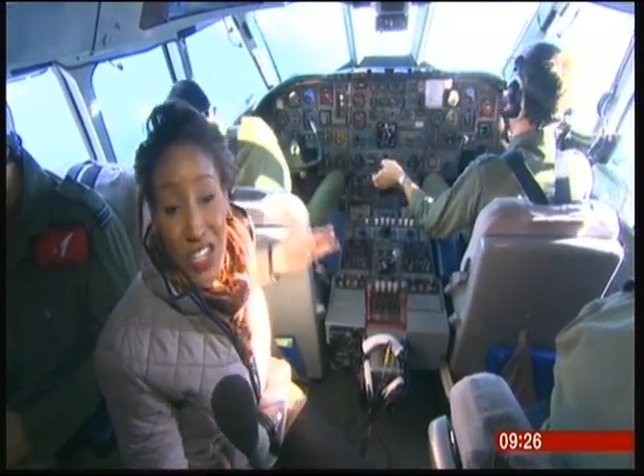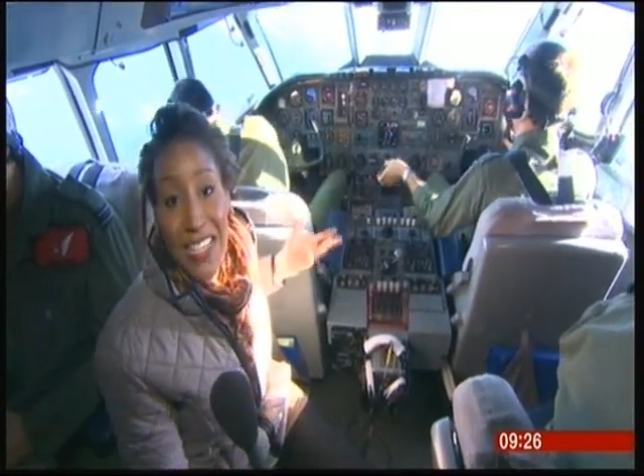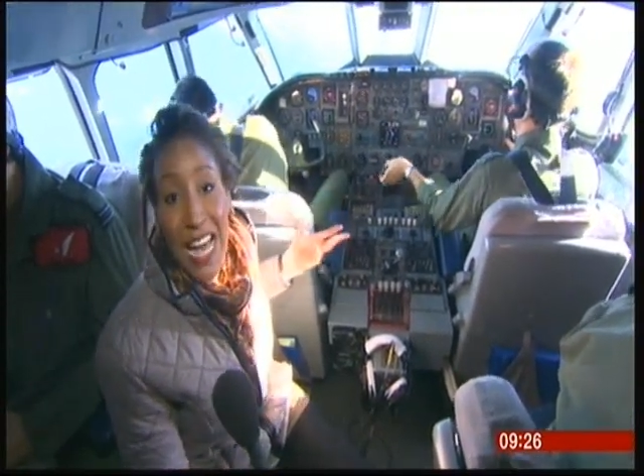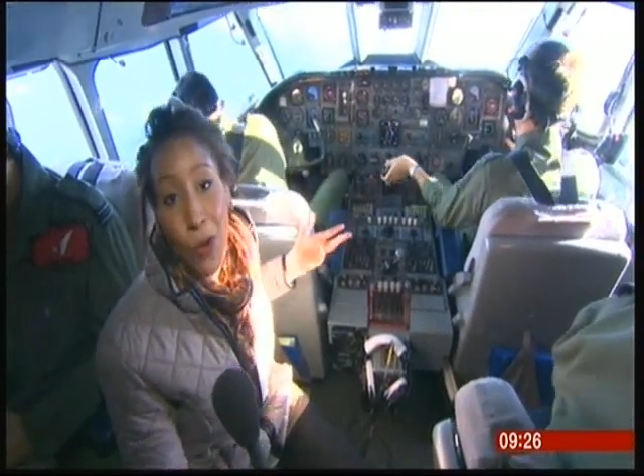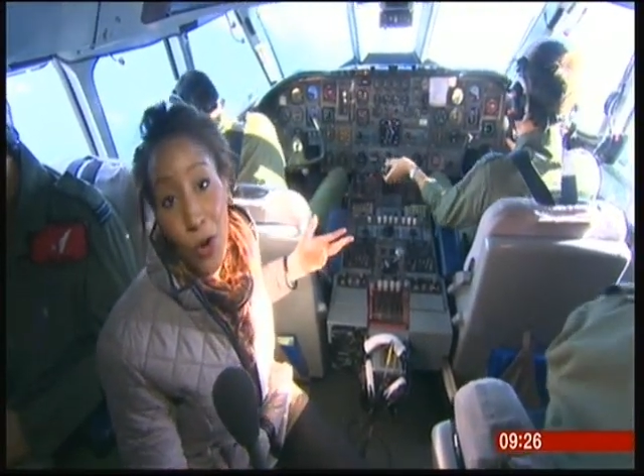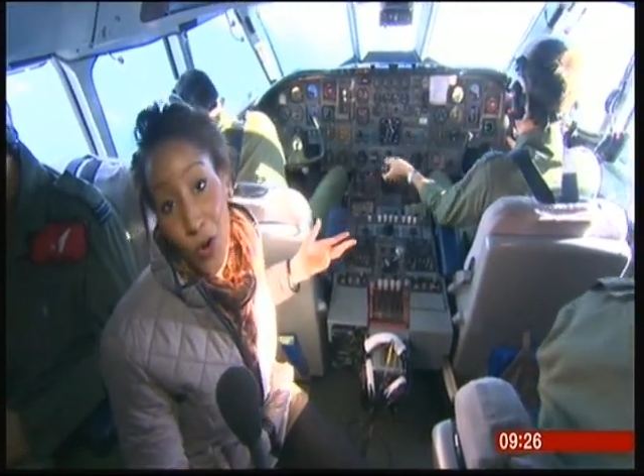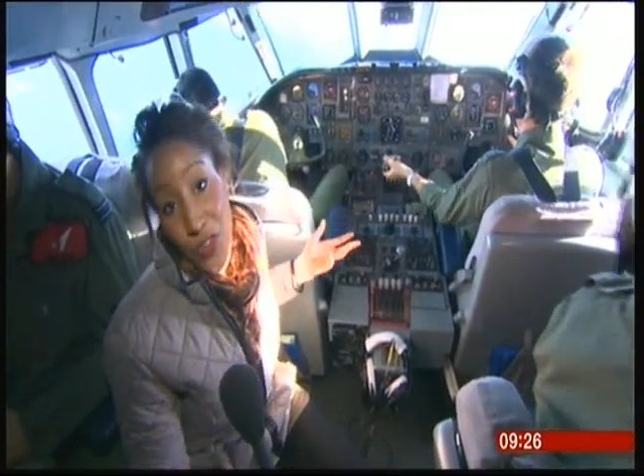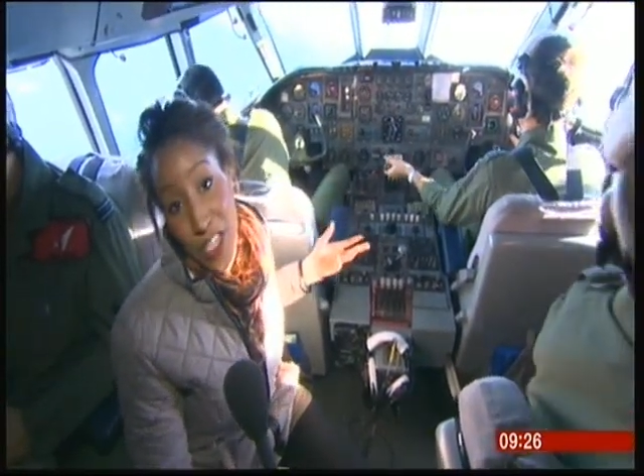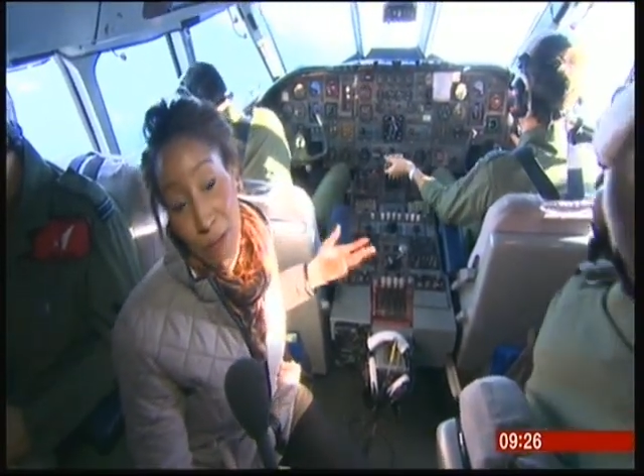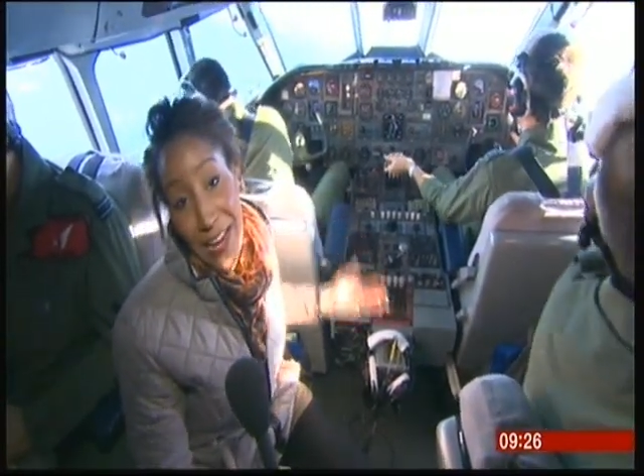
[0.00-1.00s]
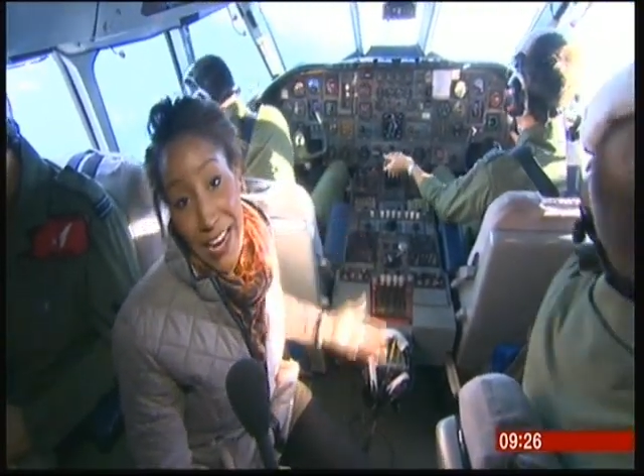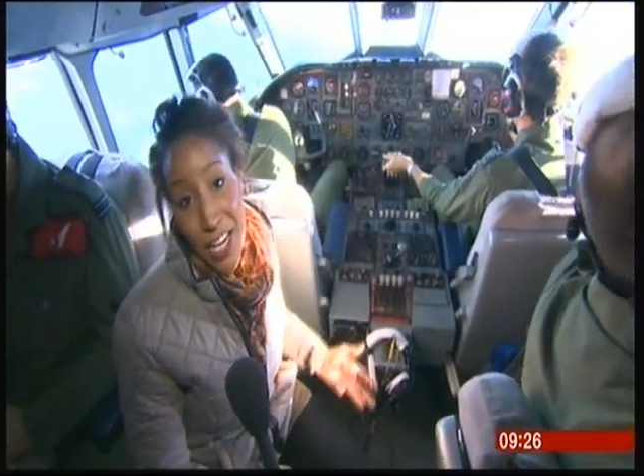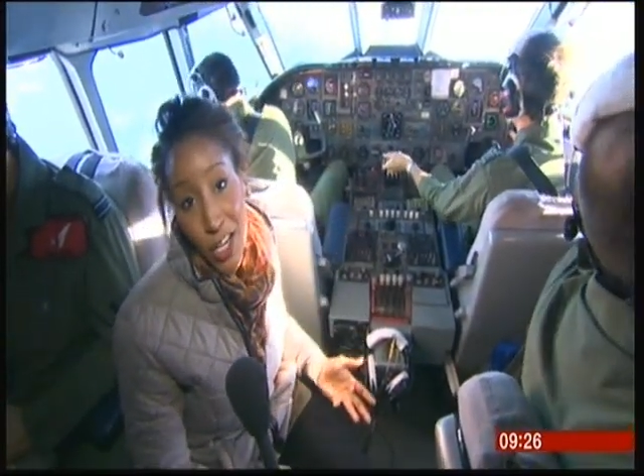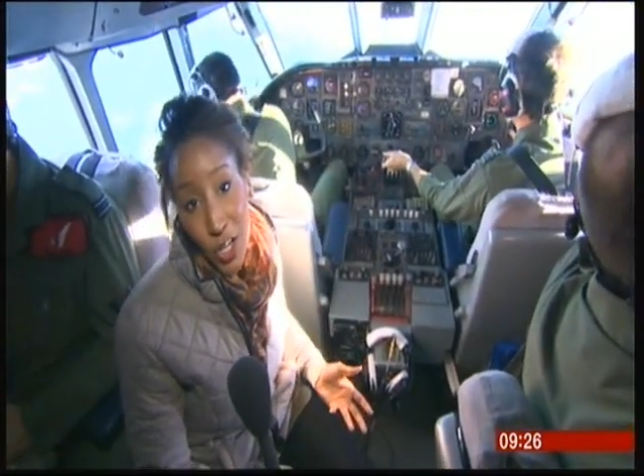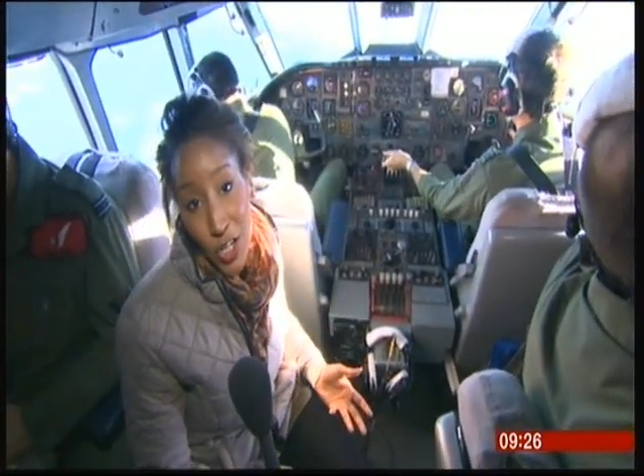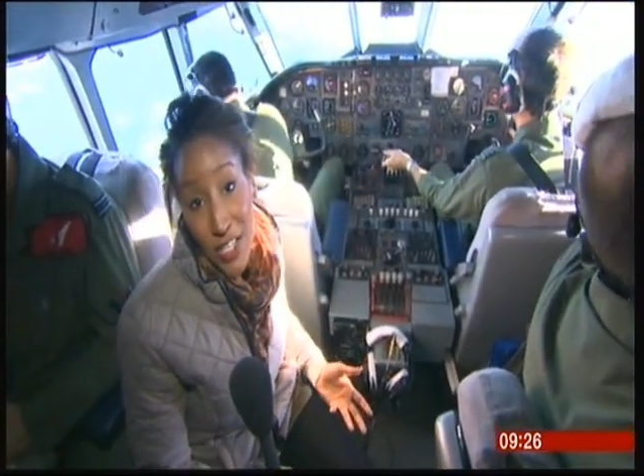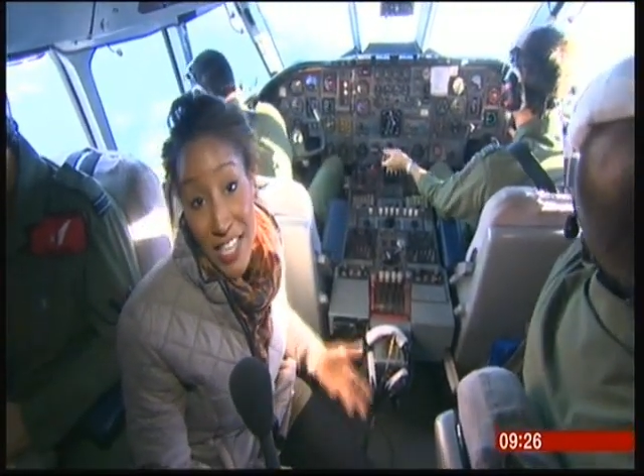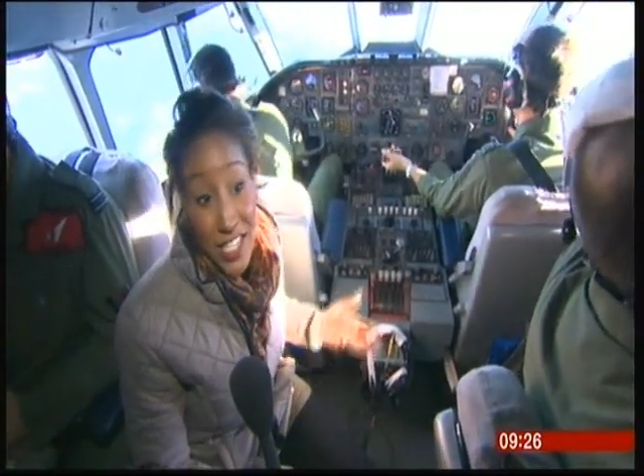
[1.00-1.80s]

just how old this plane looks.